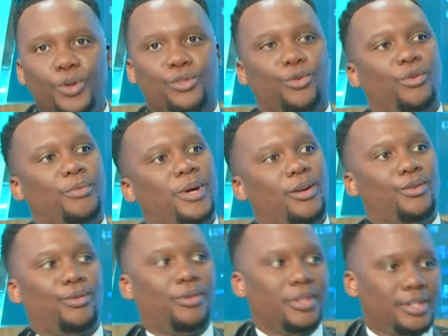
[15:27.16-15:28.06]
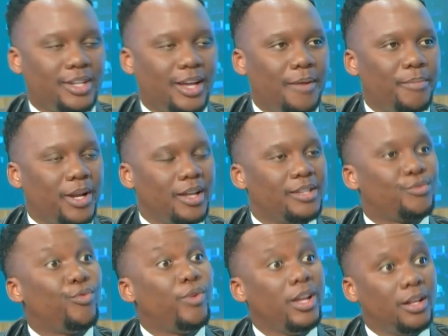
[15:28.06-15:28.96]
talk about it all the time, but
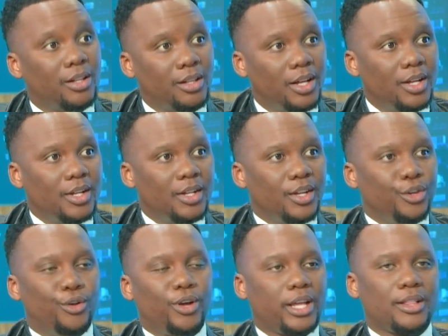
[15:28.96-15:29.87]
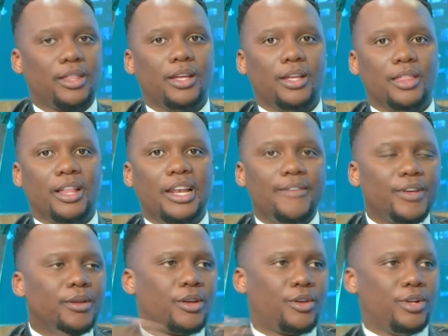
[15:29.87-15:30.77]
it's real. You look at the
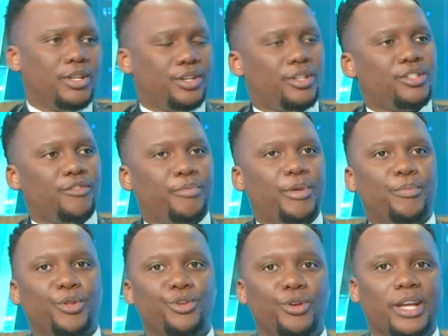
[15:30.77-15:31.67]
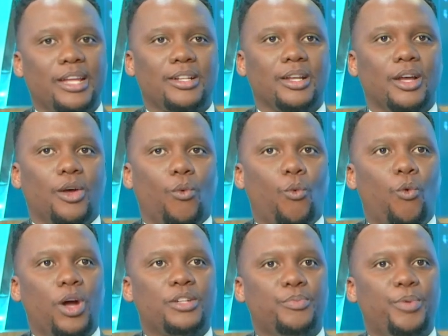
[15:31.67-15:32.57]
living conditions of people, you look at
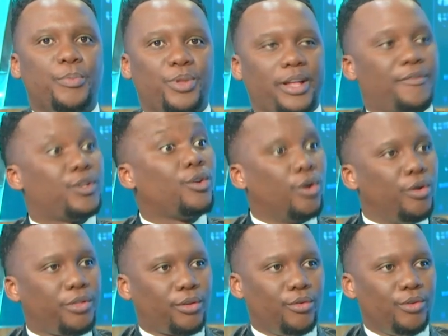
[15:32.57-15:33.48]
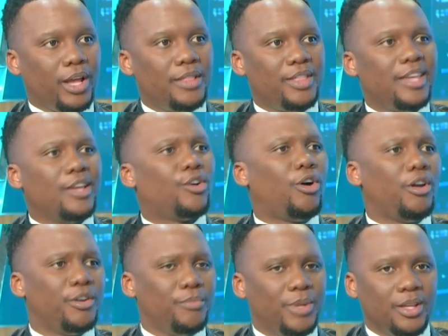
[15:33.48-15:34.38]
what people have to go through in the
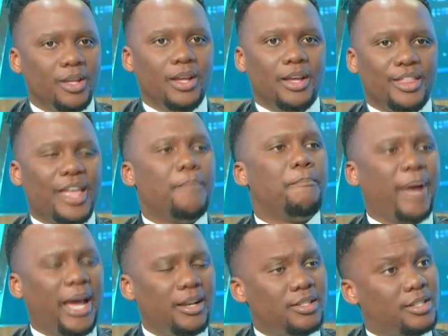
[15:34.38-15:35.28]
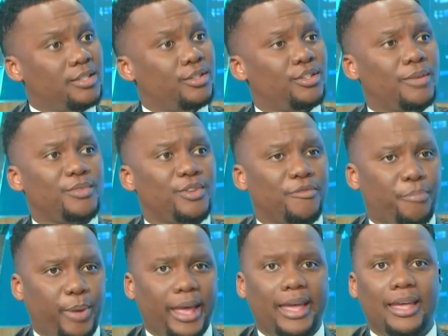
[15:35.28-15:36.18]
economy, the imbalances in terms
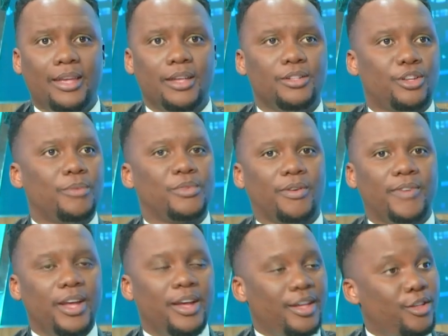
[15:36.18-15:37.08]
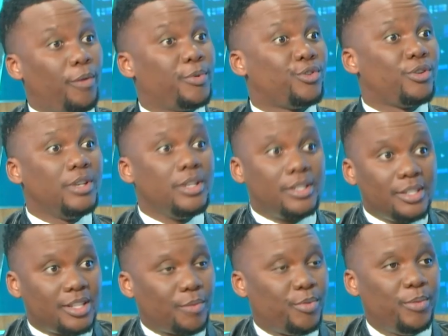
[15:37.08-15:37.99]
of pay, in terms of the
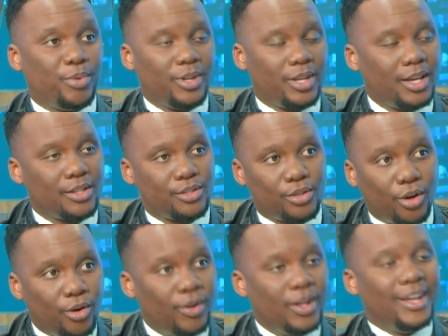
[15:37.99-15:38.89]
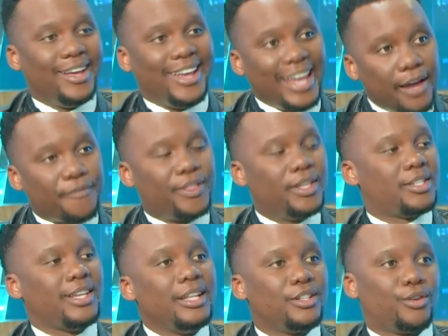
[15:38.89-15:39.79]
opportunities that people get. So if
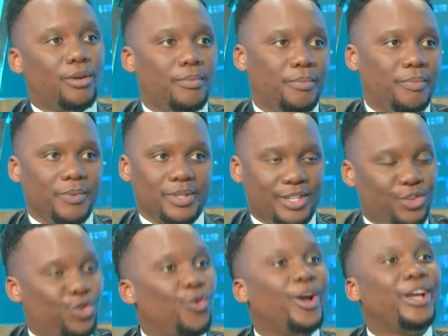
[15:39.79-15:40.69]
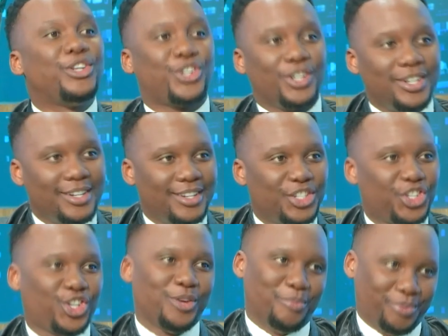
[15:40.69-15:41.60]
this interim situation
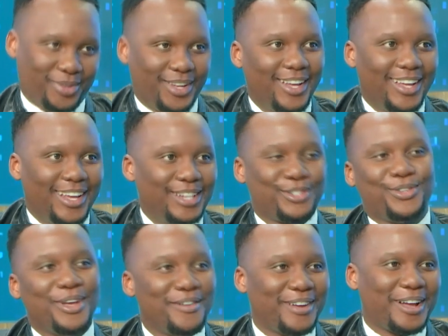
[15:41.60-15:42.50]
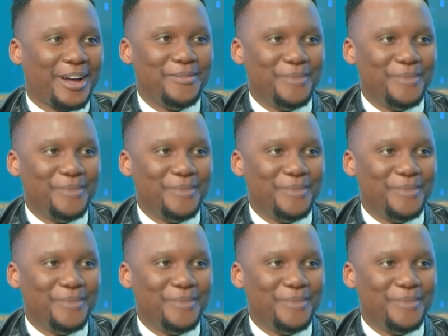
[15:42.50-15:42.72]
is to ever come